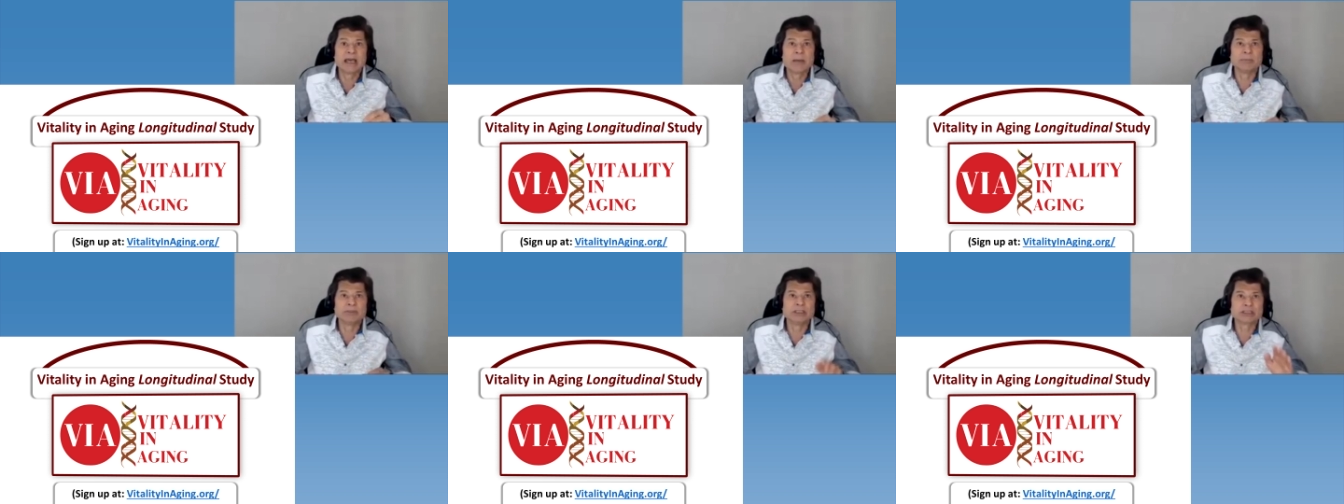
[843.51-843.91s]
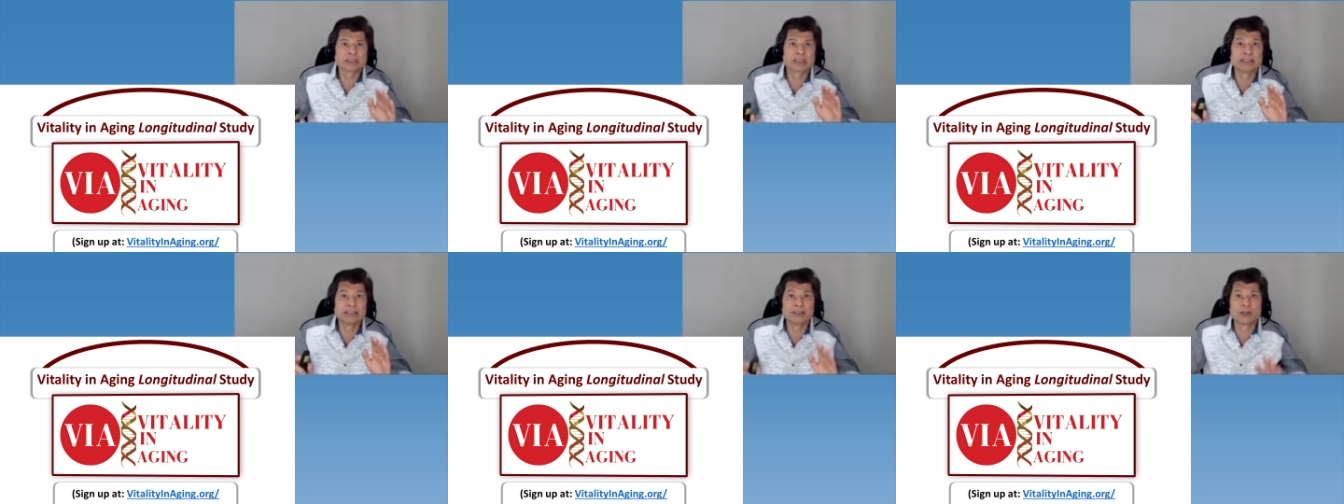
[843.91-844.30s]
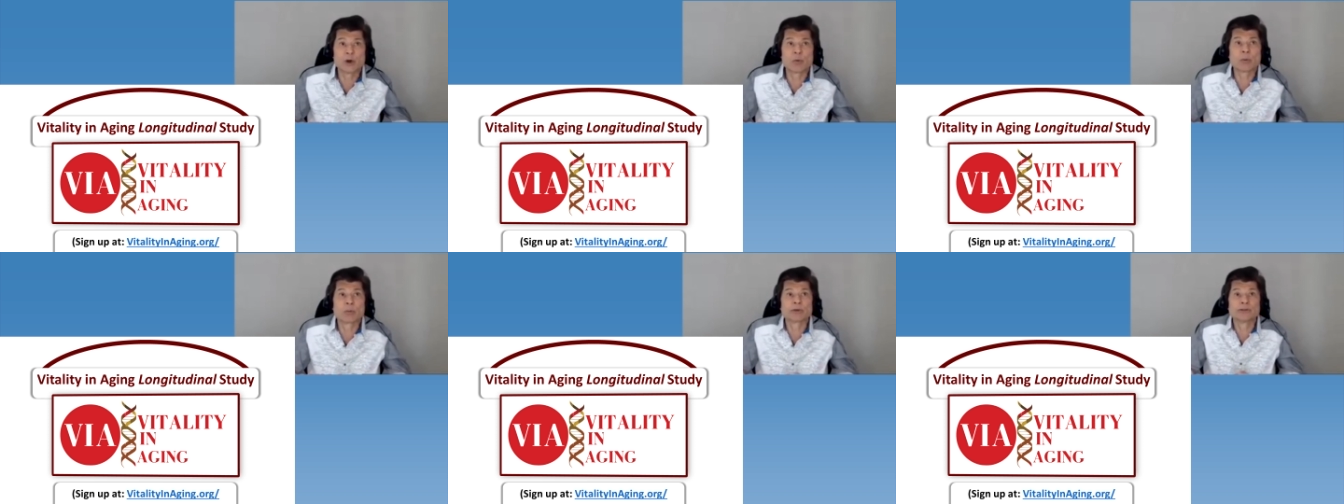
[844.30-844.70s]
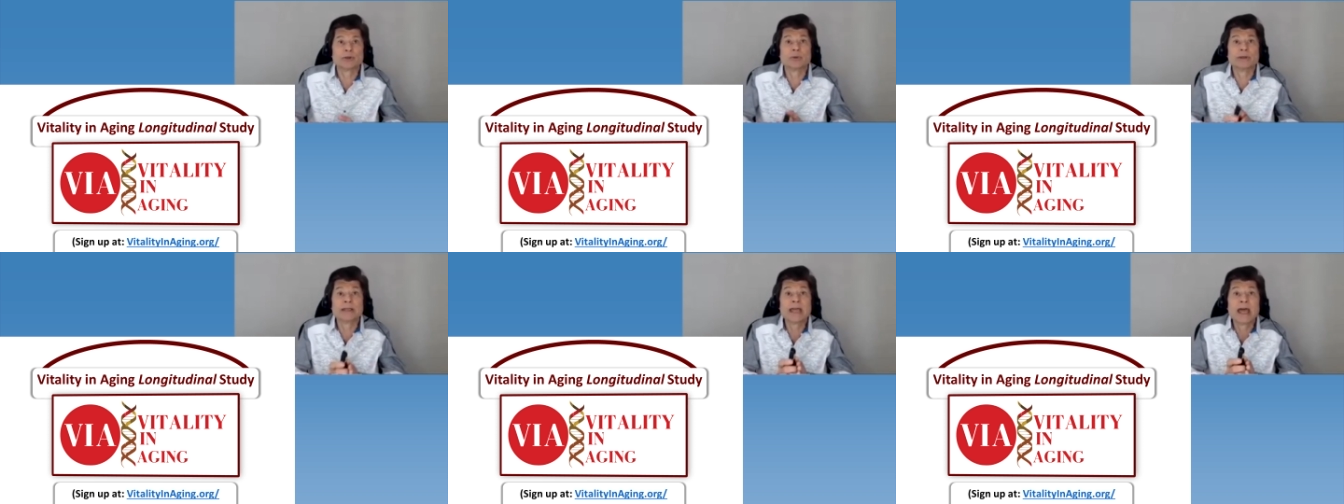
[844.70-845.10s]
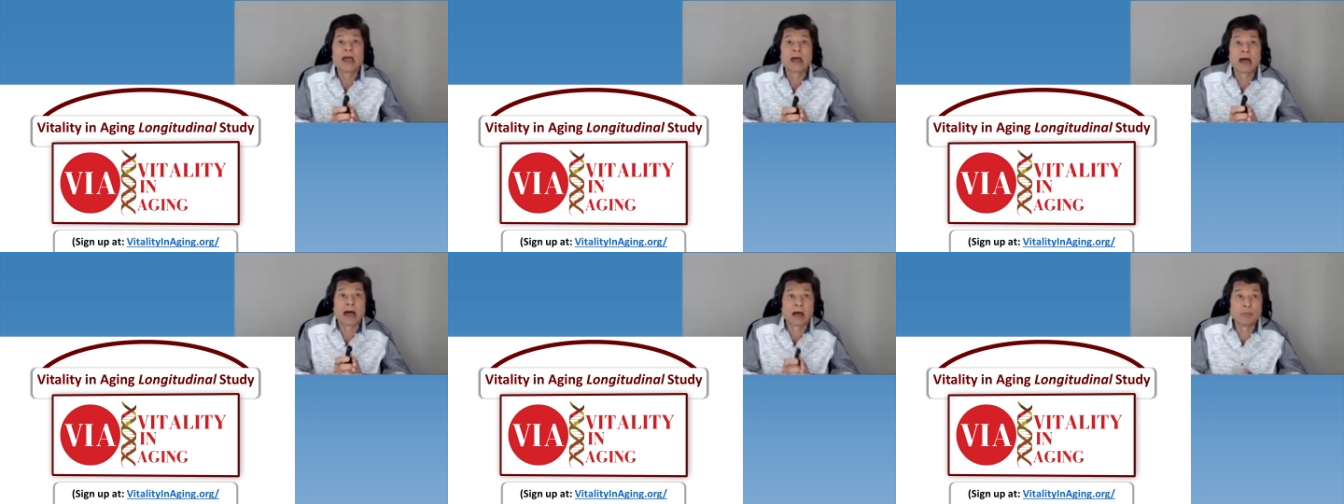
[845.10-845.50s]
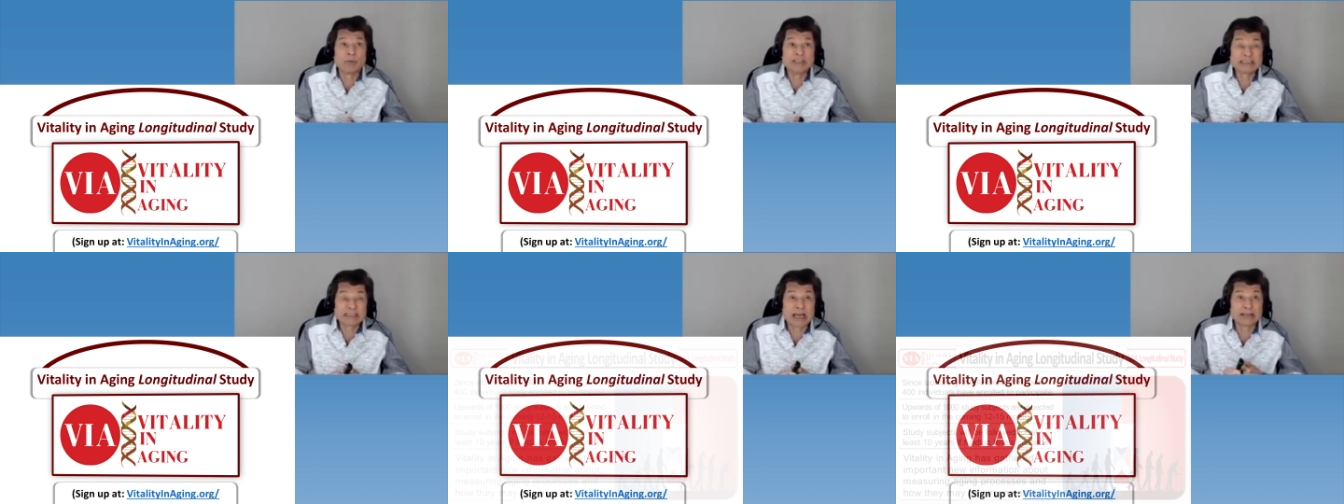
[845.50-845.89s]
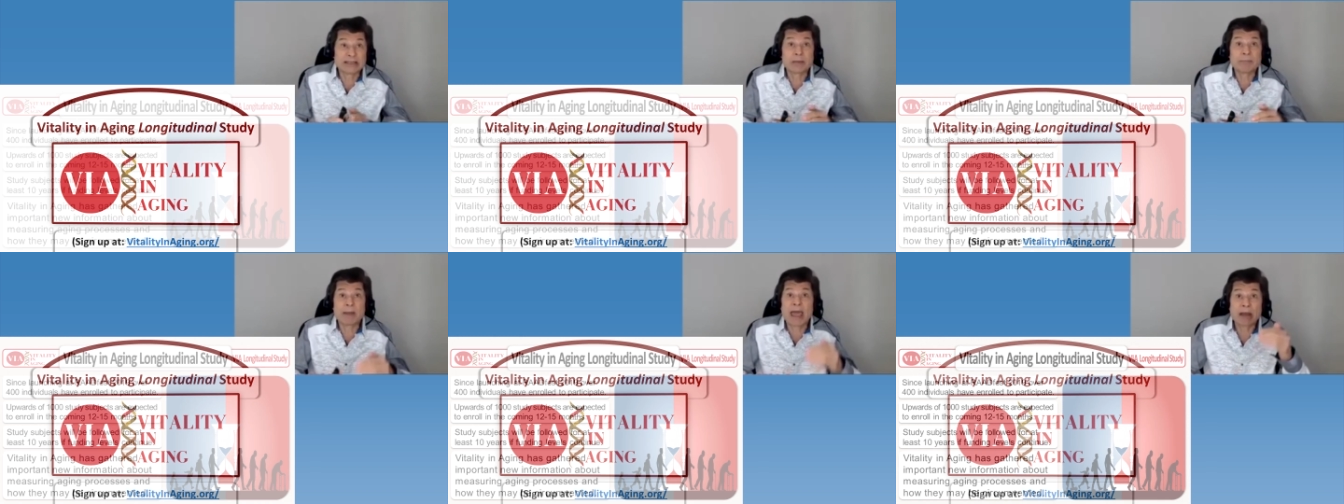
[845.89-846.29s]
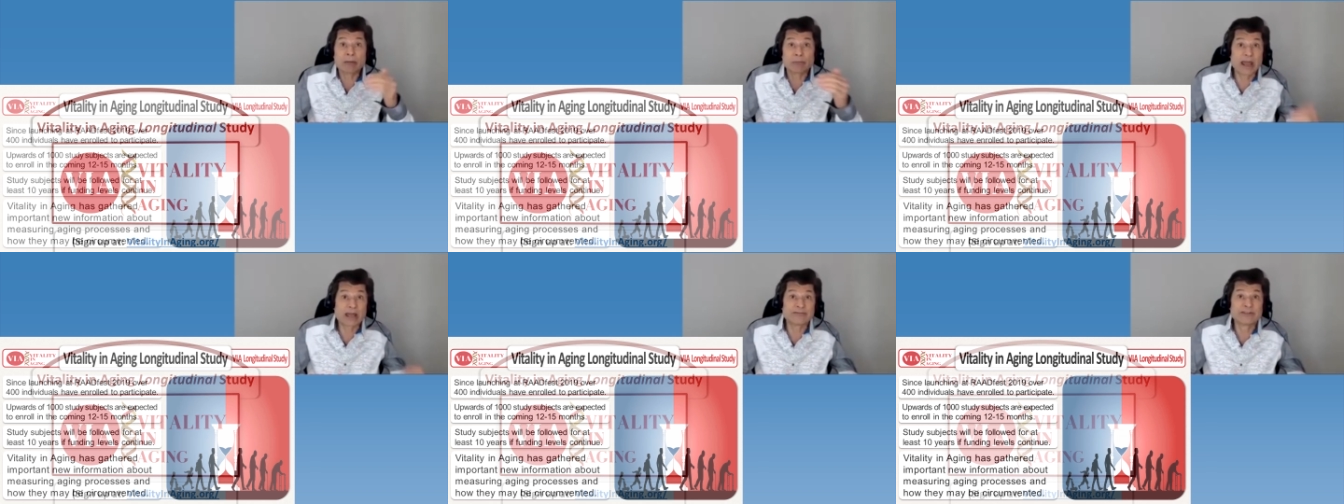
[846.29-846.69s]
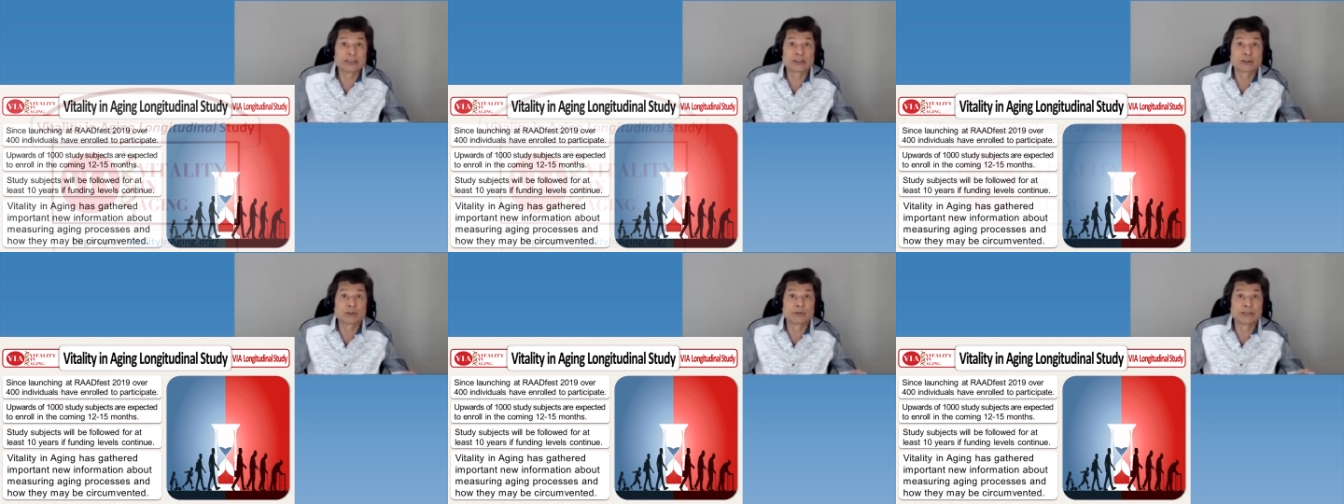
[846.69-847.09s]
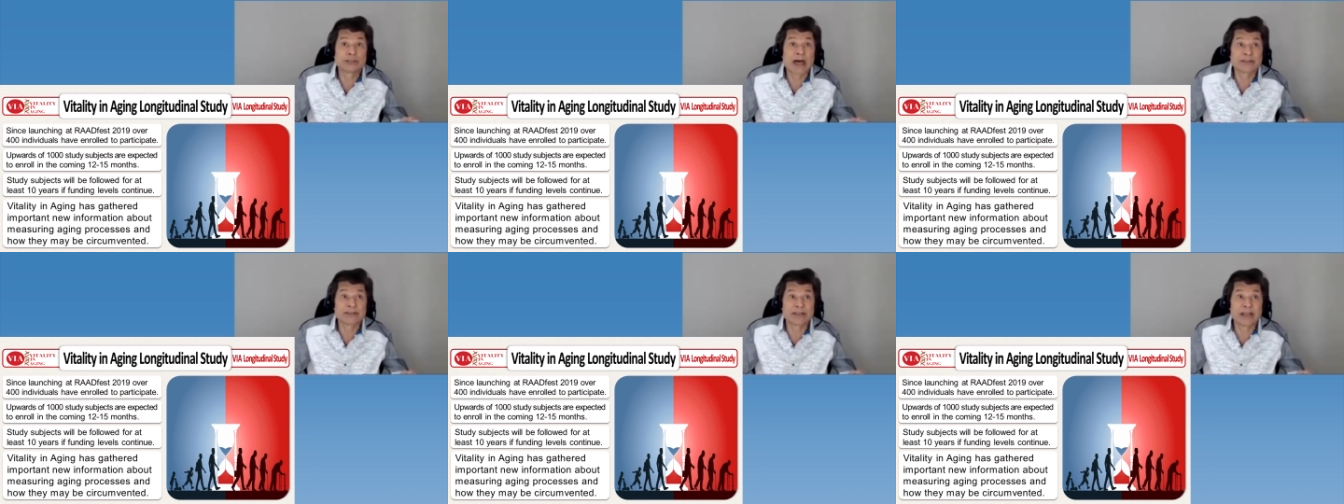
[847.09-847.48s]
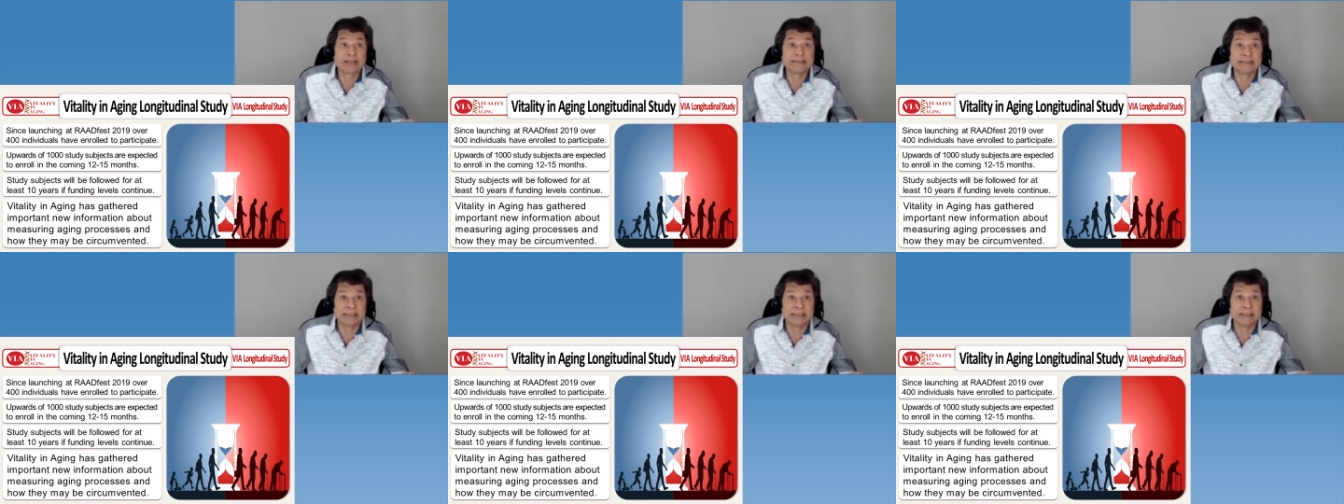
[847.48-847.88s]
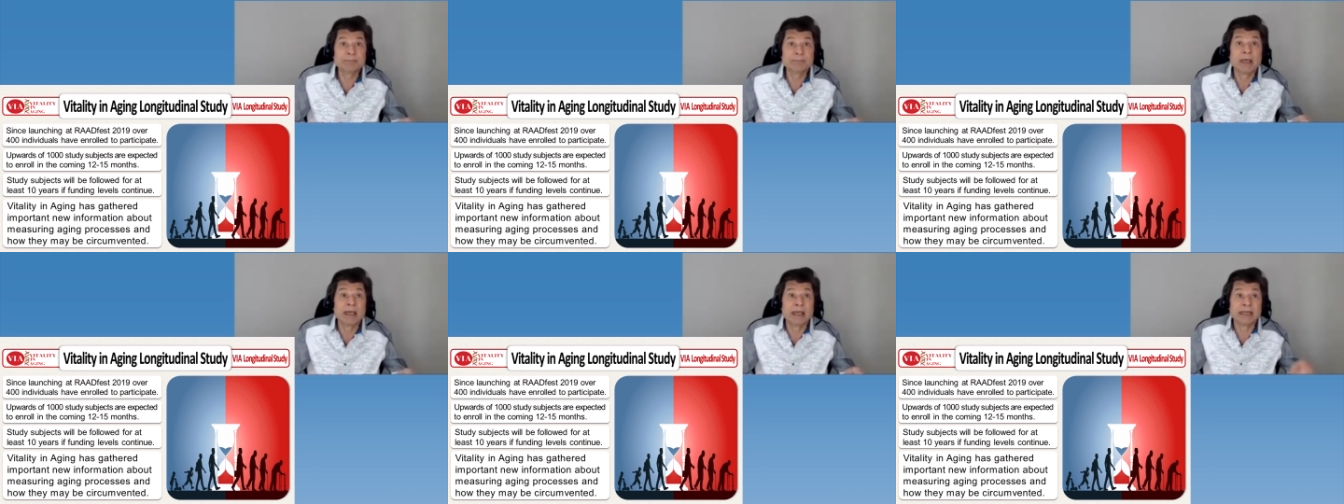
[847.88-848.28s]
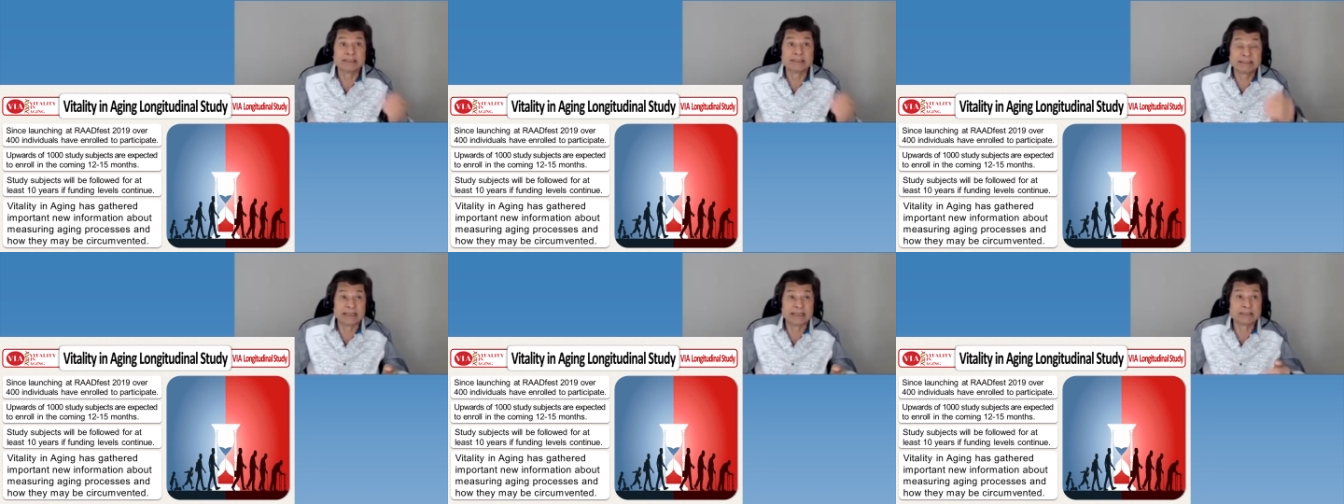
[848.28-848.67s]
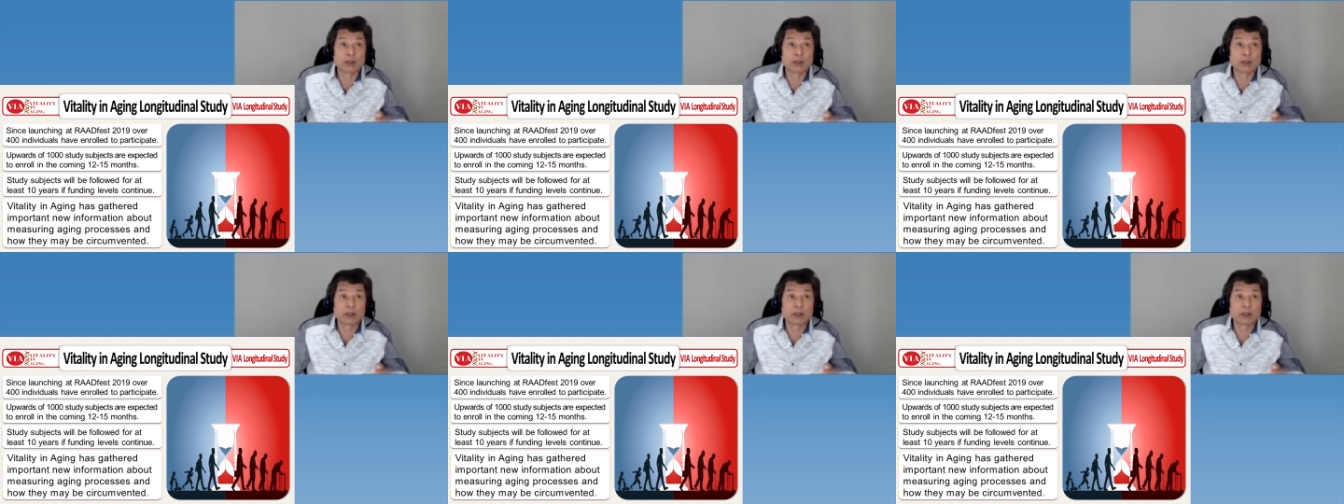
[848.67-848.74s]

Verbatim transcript: But just to let you know what we're doing, uh, we signed up at RadFest 2019, and since